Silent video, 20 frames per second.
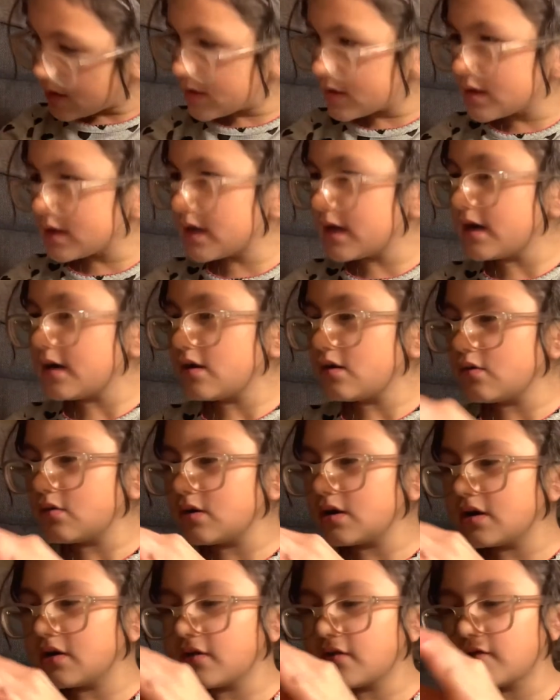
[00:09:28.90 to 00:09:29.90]
Now
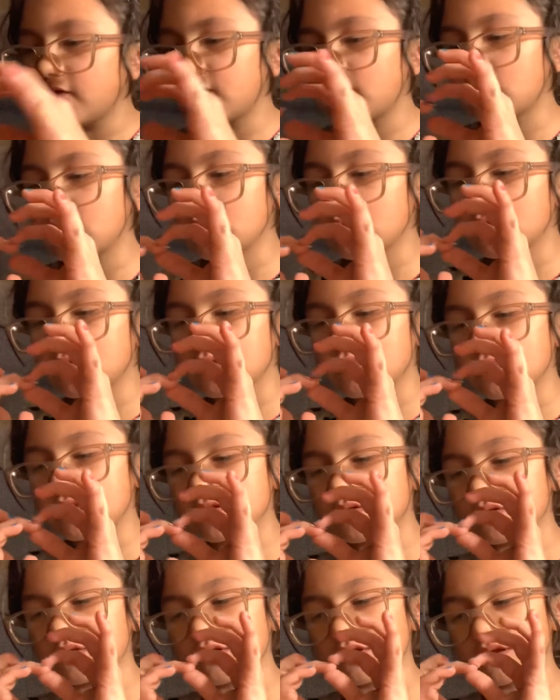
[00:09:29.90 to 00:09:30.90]
for
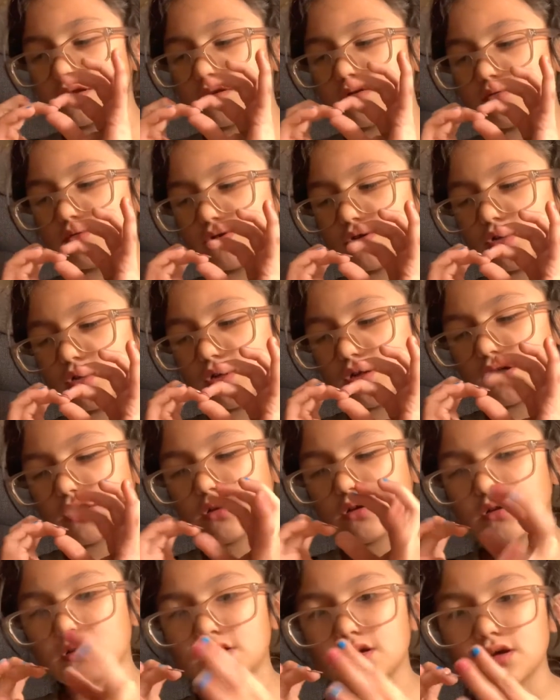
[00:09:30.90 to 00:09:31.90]
this one. Is that one tried?
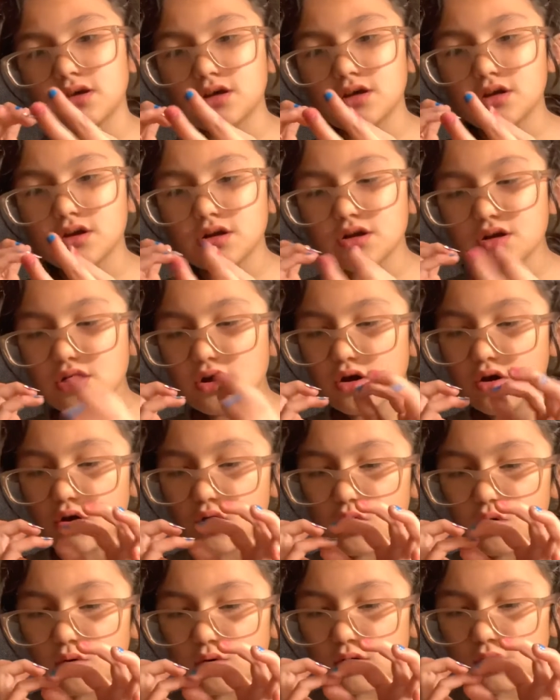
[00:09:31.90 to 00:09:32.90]

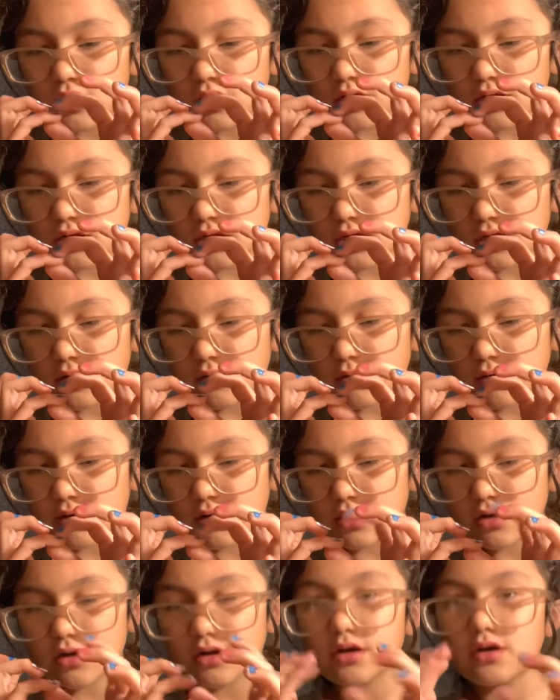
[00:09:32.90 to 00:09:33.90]
No.
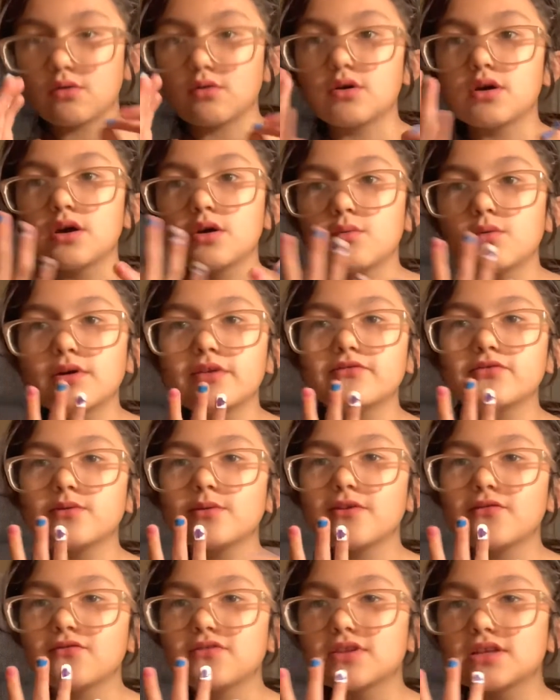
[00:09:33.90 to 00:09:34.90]
No. We have to
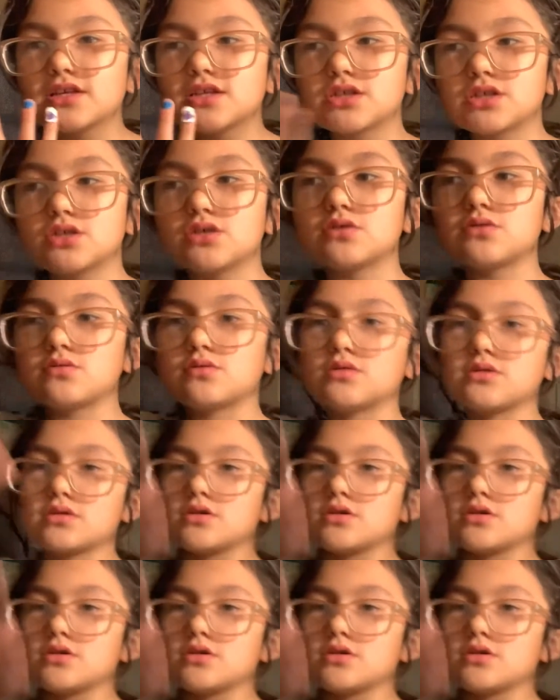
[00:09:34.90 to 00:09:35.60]
wait for these two.